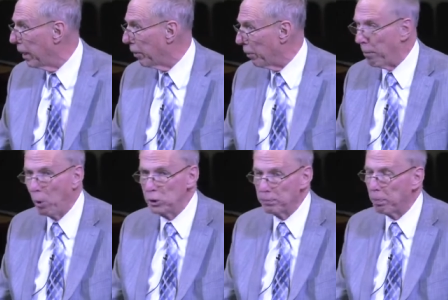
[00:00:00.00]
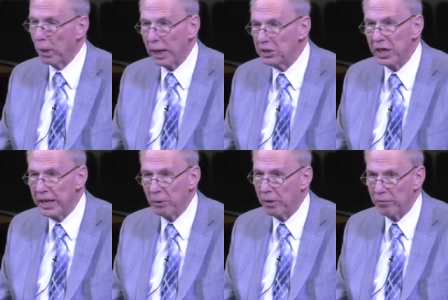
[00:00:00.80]
the most blessed
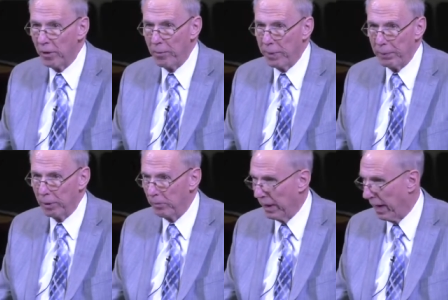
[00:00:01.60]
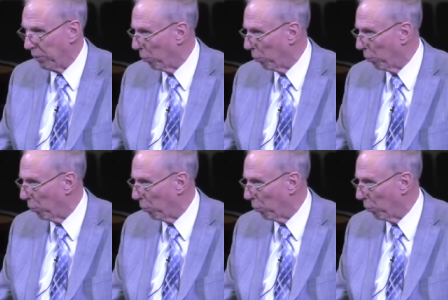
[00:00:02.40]
era for the people of God the